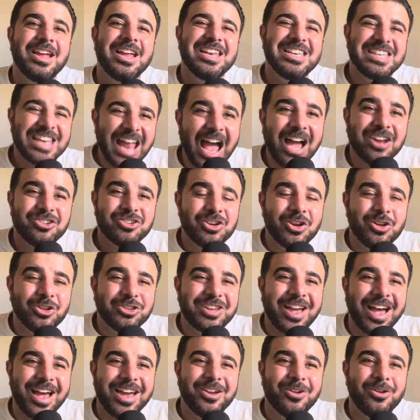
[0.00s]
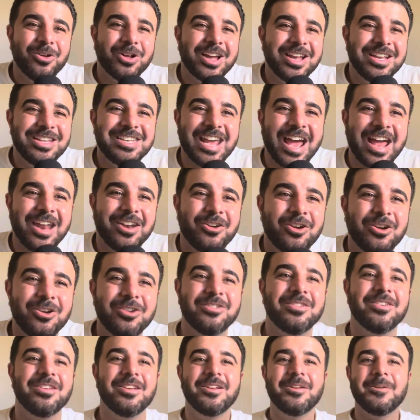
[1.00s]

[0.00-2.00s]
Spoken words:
national title contenders